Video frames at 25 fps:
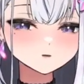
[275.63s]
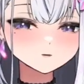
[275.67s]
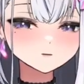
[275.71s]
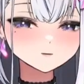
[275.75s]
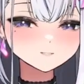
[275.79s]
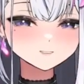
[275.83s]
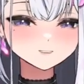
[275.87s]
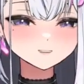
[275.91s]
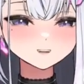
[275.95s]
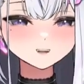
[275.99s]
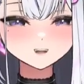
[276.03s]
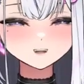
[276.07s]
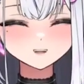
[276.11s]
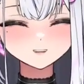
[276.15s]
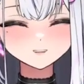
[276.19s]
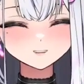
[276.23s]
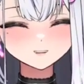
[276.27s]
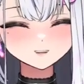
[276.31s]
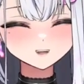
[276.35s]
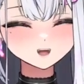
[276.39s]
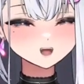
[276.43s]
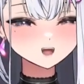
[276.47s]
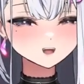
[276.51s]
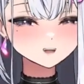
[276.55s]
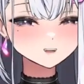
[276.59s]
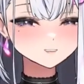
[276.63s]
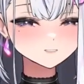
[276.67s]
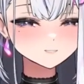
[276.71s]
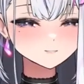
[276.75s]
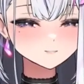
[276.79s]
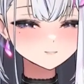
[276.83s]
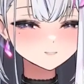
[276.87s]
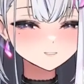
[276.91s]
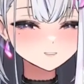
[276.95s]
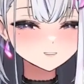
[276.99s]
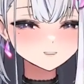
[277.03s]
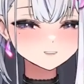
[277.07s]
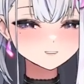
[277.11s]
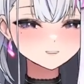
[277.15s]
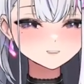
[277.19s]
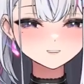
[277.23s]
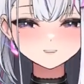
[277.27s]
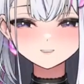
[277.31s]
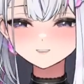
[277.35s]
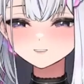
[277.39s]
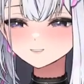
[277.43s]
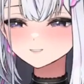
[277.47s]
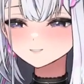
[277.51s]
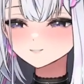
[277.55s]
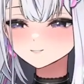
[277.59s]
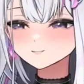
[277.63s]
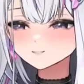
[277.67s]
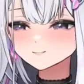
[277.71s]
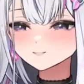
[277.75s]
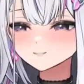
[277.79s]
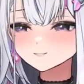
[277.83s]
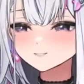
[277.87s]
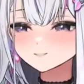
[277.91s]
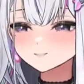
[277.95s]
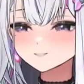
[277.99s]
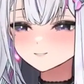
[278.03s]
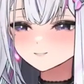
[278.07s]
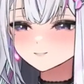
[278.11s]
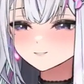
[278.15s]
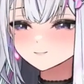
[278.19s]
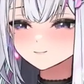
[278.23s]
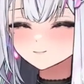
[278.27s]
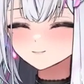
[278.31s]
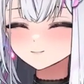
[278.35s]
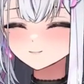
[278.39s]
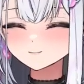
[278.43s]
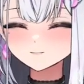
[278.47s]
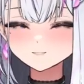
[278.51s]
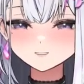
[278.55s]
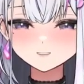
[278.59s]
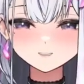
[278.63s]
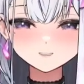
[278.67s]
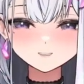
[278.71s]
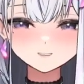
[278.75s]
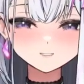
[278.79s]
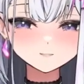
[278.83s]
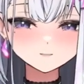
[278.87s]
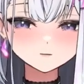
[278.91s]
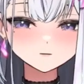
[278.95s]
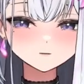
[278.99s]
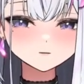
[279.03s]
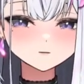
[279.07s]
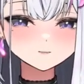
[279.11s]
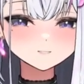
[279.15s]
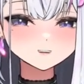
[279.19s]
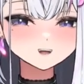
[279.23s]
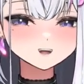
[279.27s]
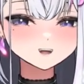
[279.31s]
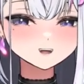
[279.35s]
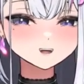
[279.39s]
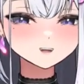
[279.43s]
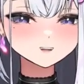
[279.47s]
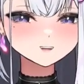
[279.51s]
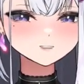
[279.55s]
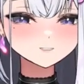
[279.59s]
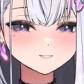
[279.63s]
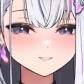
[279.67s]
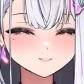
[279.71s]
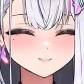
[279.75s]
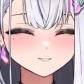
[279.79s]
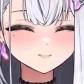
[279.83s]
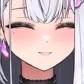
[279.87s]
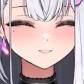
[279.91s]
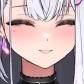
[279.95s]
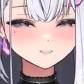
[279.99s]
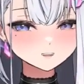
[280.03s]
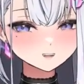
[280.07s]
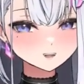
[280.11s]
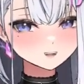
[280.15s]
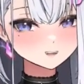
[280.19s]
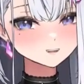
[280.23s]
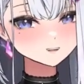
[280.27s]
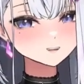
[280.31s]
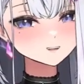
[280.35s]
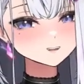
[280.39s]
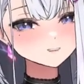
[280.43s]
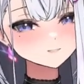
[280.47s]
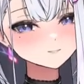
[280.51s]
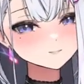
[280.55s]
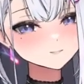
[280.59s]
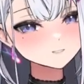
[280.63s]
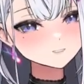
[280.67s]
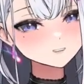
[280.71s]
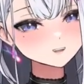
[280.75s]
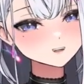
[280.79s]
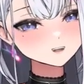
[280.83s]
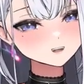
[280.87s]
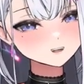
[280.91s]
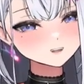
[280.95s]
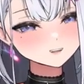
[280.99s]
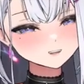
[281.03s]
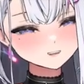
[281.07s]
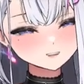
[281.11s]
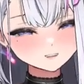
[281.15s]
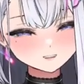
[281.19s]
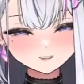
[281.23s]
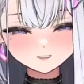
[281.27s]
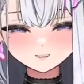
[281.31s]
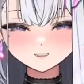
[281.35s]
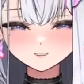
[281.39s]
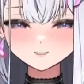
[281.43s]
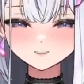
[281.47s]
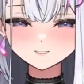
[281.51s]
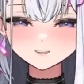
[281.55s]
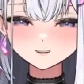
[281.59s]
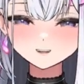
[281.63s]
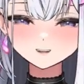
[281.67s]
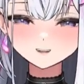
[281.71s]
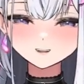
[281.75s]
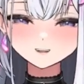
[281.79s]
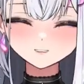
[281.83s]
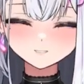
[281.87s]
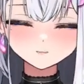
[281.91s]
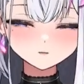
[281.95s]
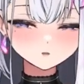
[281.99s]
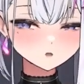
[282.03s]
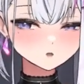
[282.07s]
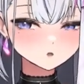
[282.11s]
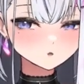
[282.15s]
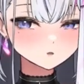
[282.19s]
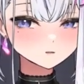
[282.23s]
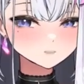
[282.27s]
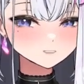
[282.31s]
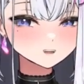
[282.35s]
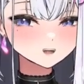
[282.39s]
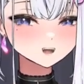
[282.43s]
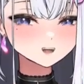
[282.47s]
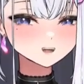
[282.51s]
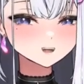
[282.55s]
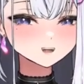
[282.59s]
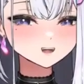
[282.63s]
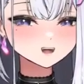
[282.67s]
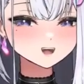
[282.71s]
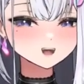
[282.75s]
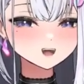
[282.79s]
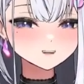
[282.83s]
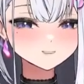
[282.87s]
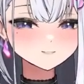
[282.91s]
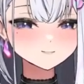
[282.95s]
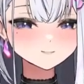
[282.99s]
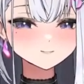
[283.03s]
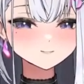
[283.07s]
weather like I am though, this is the way to go. Less is more, you know? Like when you're playing a game